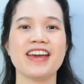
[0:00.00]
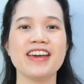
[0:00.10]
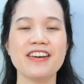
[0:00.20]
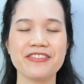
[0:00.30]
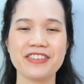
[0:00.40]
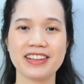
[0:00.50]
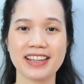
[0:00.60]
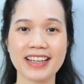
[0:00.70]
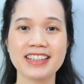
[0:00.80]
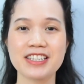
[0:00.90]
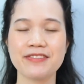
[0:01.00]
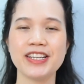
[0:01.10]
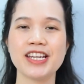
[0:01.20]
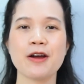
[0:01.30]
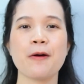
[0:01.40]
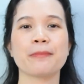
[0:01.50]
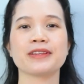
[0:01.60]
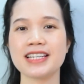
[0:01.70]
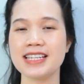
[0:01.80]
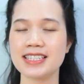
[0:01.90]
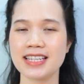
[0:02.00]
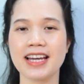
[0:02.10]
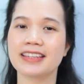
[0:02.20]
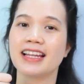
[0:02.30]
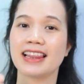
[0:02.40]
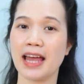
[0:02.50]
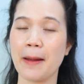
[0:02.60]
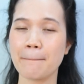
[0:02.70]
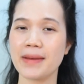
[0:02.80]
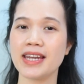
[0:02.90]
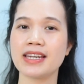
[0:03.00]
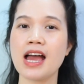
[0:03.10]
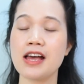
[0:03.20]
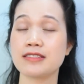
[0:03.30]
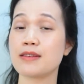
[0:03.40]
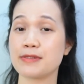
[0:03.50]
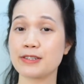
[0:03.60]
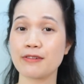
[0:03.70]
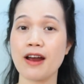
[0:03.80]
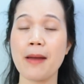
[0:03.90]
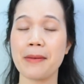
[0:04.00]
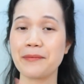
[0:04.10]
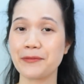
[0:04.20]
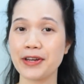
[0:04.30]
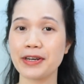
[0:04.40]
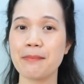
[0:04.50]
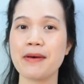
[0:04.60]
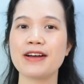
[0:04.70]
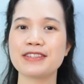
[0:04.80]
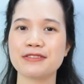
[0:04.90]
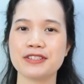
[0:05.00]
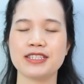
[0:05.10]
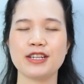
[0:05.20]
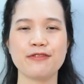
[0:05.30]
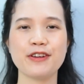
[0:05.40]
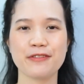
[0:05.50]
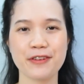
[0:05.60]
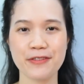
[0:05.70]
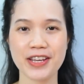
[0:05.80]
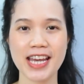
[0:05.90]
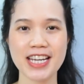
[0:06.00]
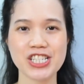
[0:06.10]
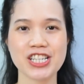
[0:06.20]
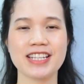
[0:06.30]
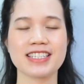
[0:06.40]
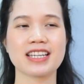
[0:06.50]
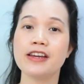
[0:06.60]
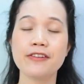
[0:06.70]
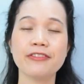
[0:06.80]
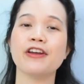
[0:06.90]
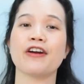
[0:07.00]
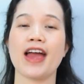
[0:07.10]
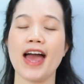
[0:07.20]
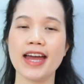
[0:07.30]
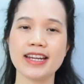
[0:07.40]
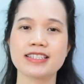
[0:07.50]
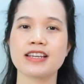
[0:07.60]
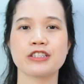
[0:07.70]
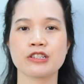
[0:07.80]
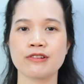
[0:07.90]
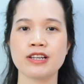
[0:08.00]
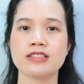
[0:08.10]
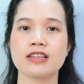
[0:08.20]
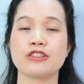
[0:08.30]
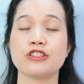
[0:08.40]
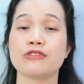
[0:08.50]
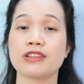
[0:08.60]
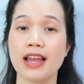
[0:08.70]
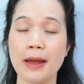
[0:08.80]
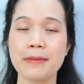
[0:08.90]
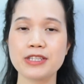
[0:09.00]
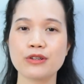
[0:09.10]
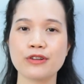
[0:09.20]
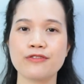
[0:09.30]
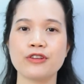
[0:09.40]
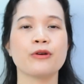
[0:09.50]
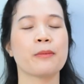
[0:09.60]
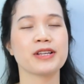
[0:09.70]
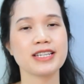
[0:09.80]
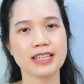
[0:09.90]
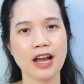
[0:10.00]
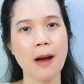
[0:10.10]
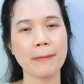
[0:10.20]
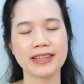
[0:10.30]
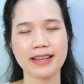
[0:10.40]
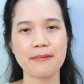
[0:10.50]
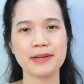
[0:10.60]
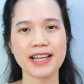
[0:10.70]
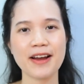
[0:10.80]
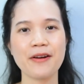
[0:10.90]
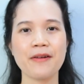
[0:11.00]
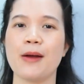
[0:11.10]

If you like this video, please hit the like button, subscribe, and ring the bell to receive notifications. If there are any sunscreens that you'd like me to review, please comment down below.